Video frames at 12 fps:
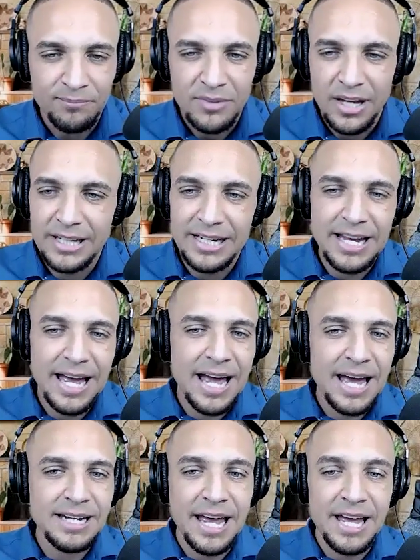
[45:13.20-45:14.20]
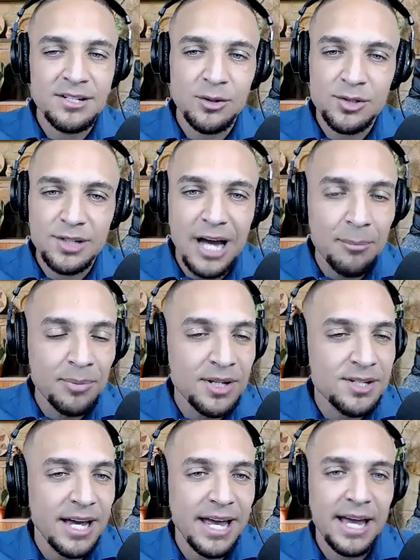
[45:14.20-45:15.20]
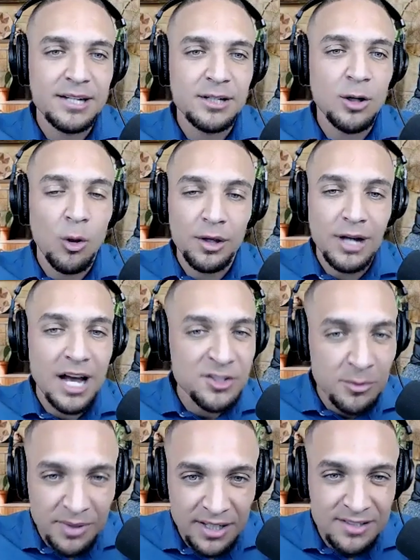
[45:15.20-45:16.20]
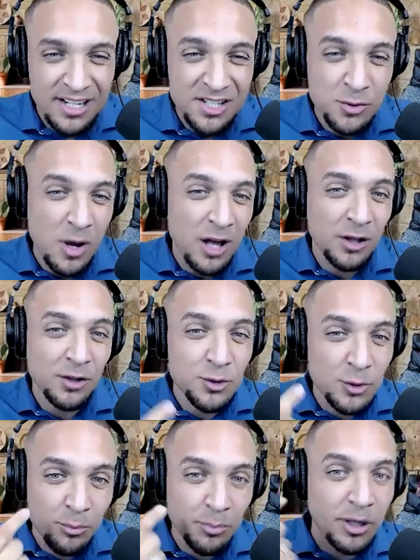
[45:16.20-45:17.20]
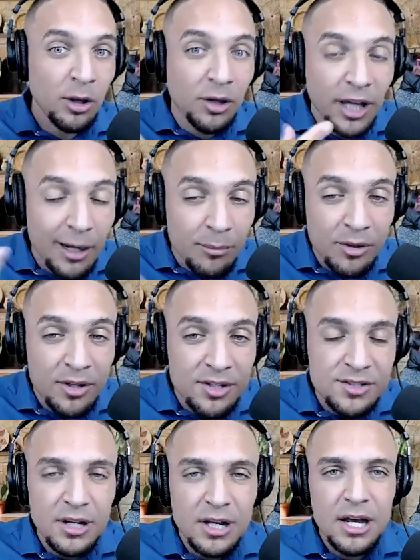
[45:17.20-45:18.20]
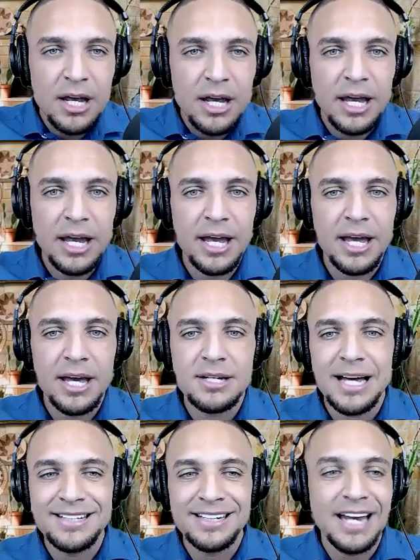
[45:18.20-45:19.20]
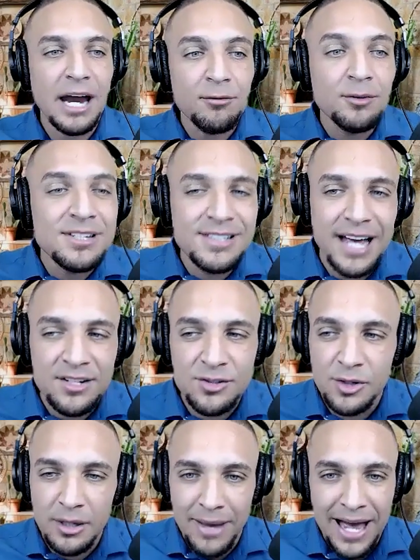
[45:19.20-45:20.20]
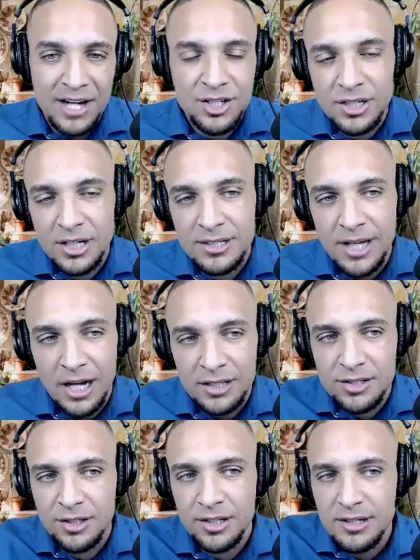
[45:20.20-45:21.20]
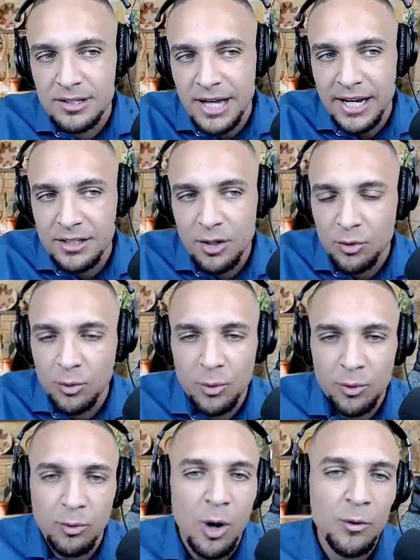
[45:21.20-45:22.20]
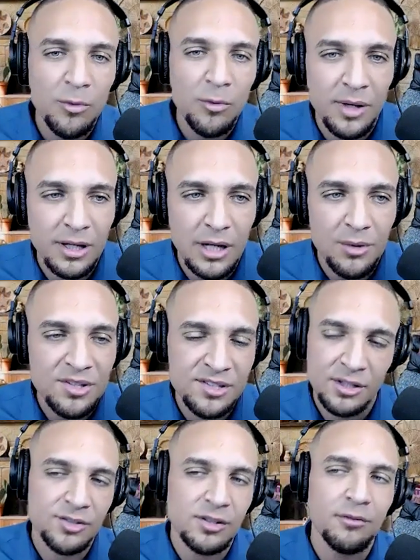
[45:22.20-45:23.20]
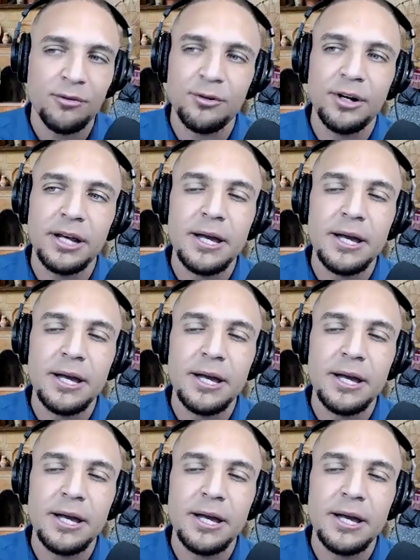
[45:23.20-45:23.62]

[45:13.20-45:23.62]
And I had endoscopies, I had colonoscopies, I swallowed 2 pill cameras, and I did every test you could imagine, and doctors couldn't diagnose what was wrong with me, and I was still suffering.